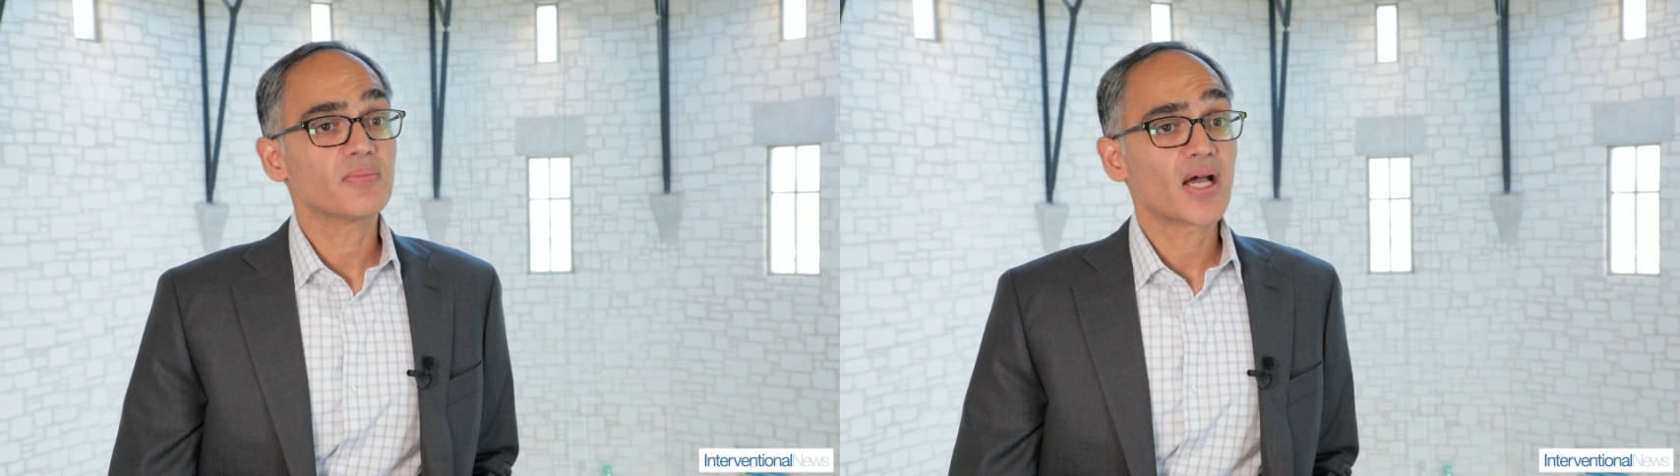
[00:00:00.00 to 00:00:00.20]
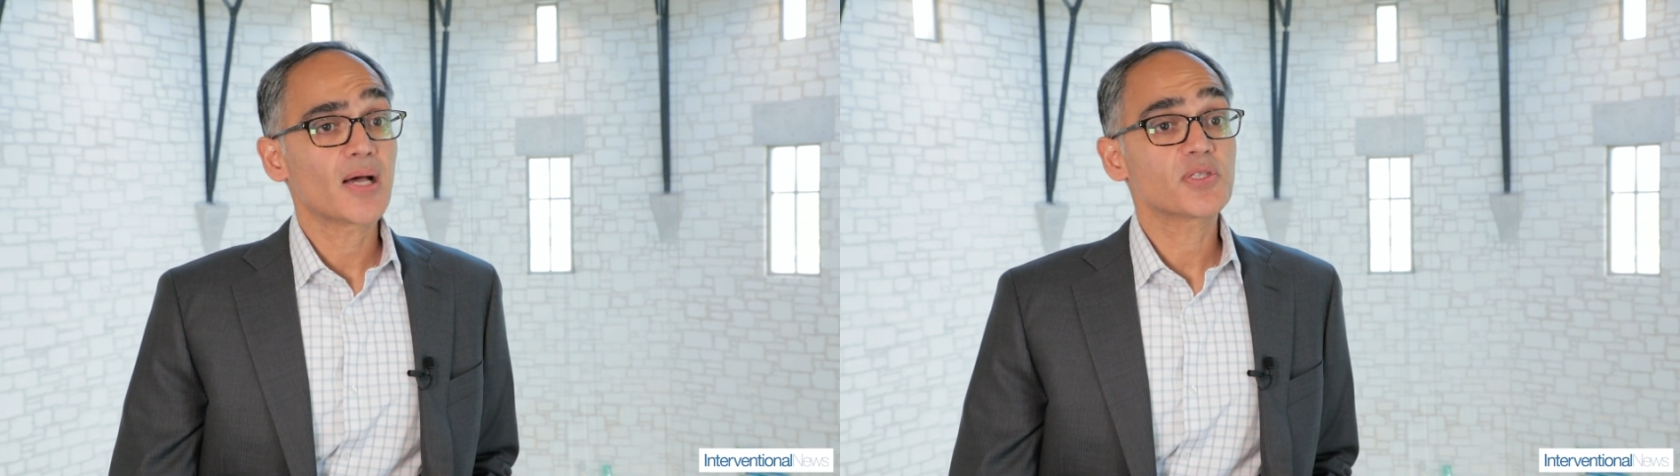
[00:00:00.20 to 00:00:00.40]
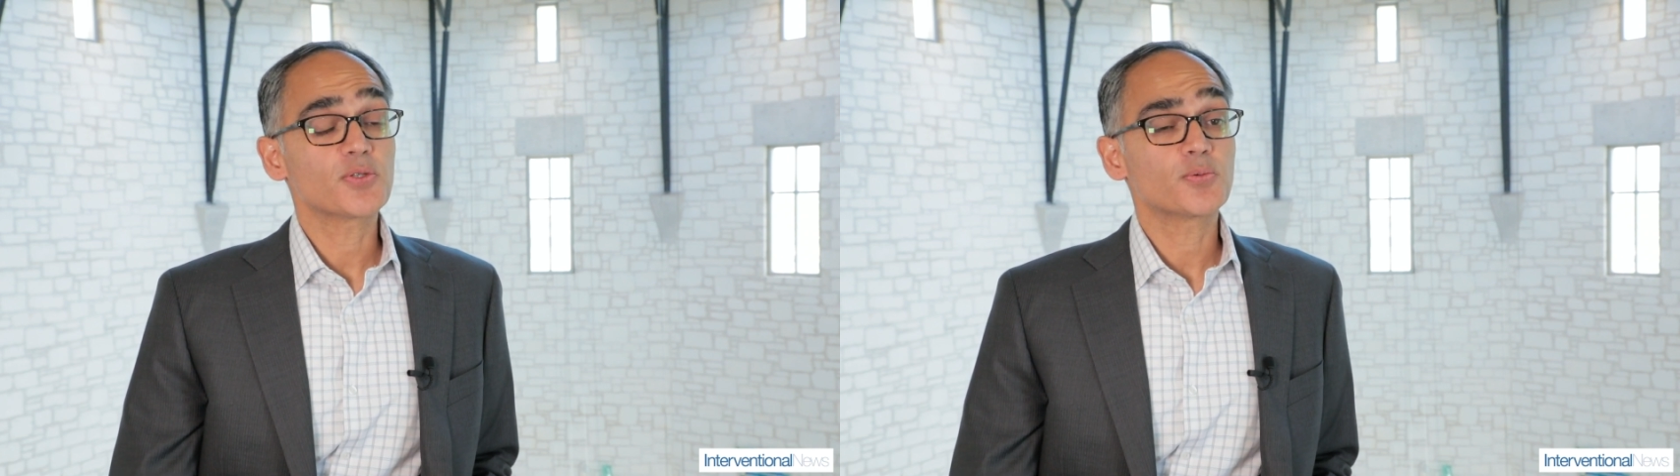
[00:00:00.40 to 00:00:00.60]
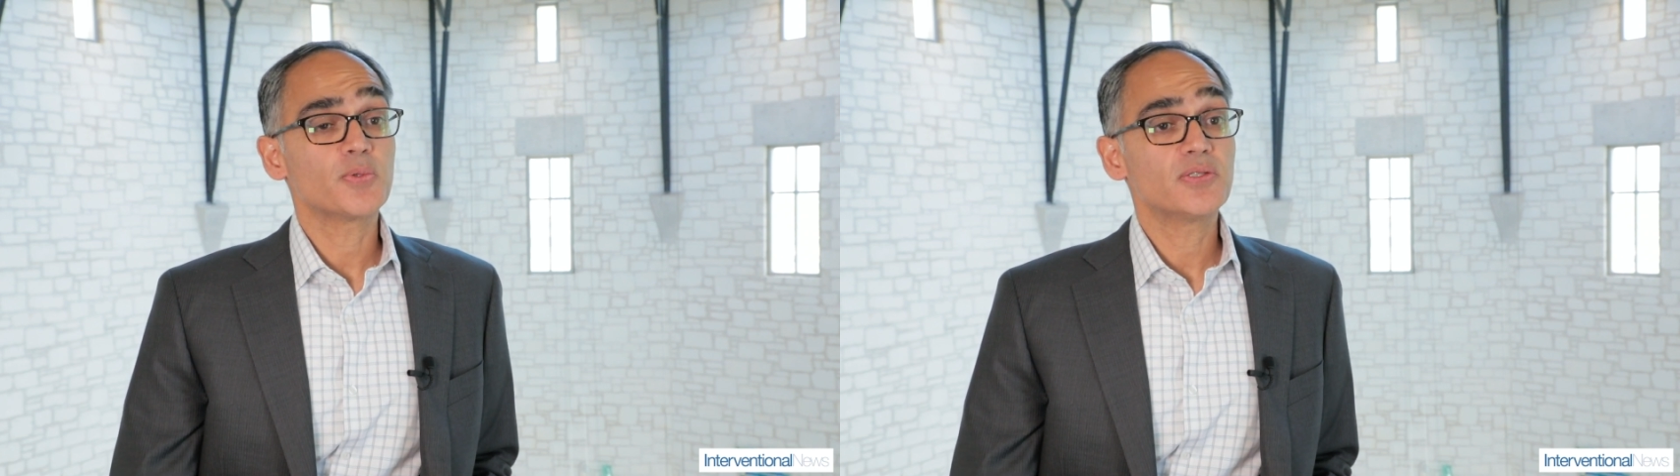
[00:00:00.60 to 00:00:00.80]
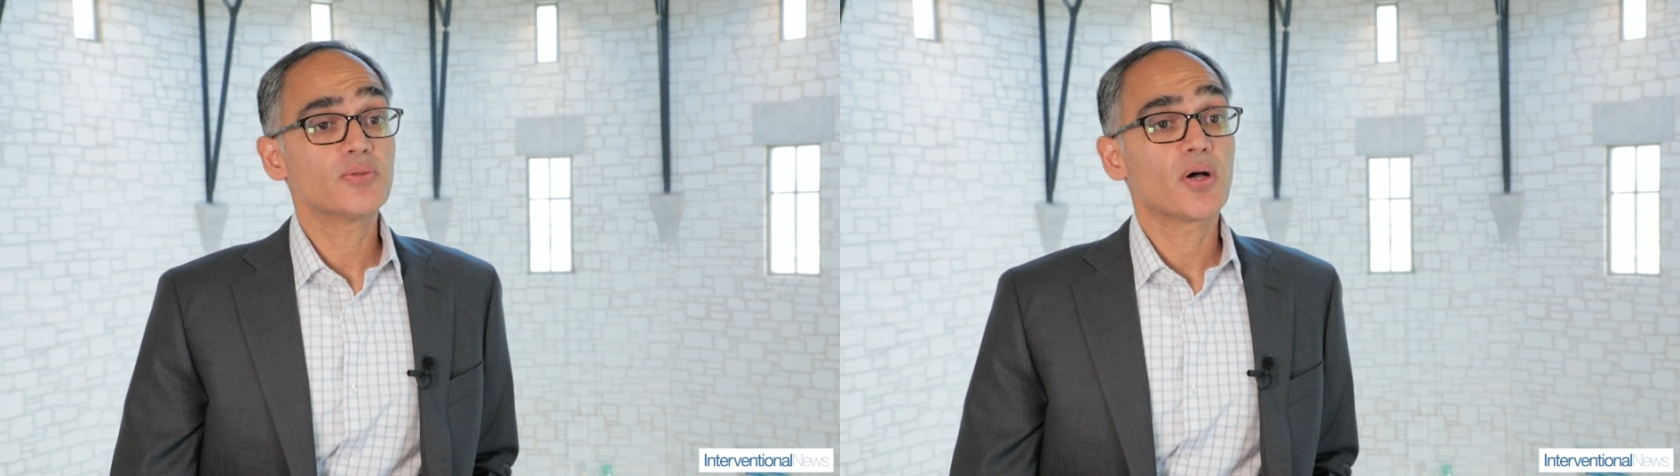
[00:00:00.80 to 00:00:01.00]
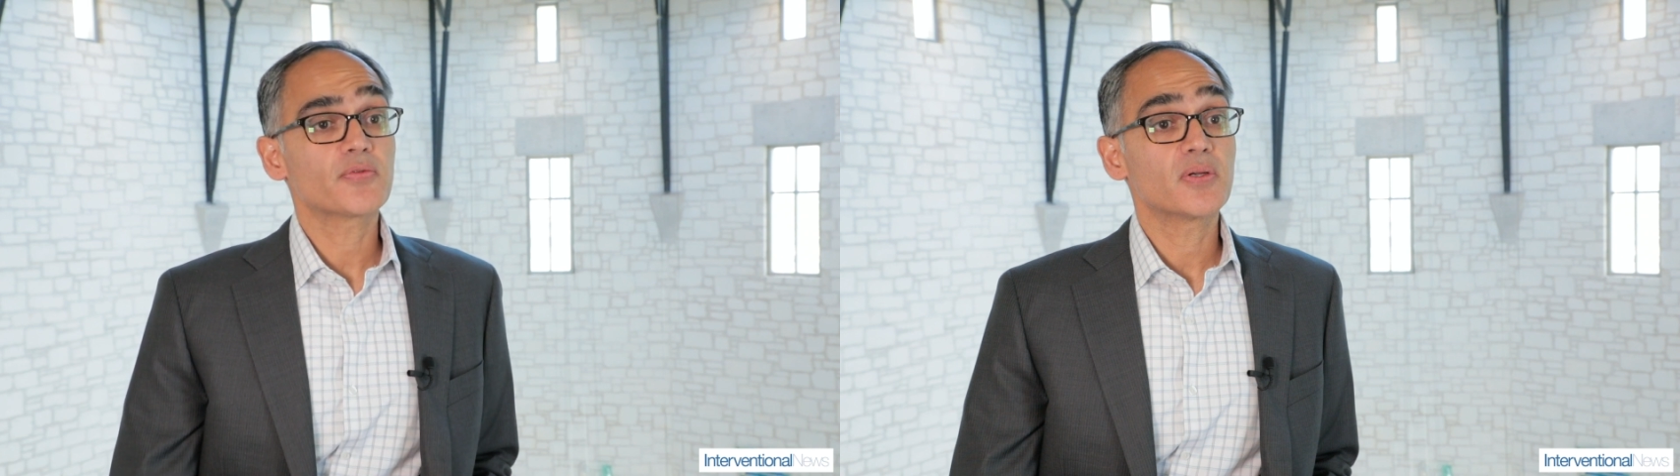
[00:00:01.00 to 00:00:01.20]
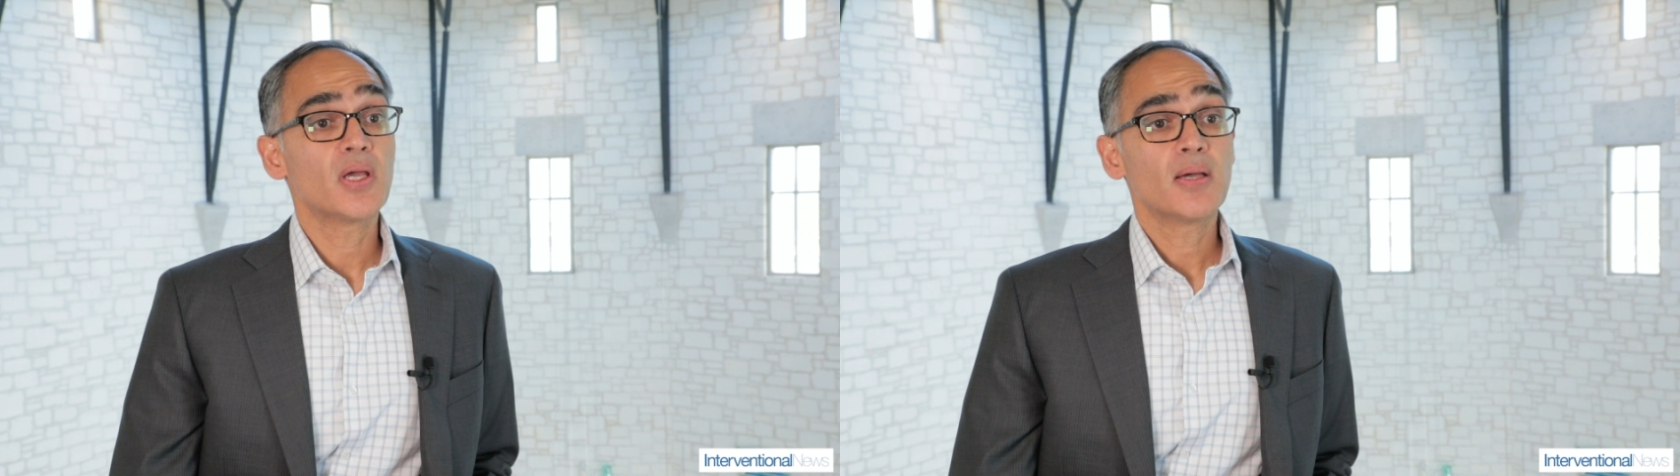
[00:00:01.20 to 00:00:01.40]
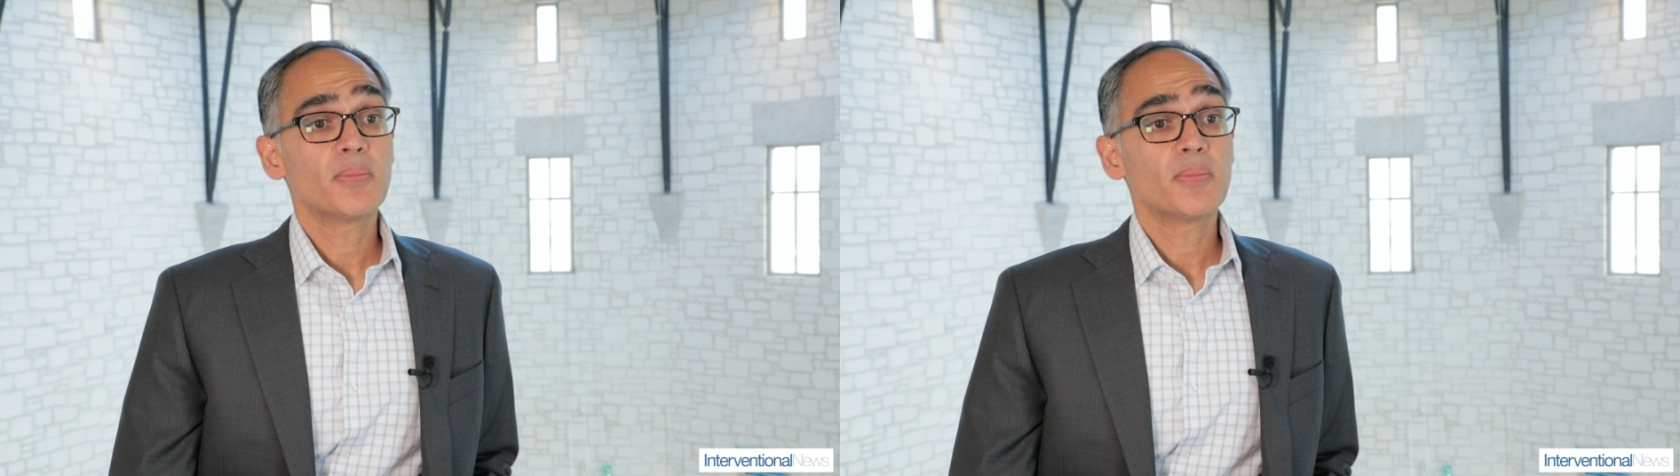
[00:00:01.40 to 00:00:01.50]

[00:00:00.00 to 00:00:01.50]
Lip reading: biopsies we do often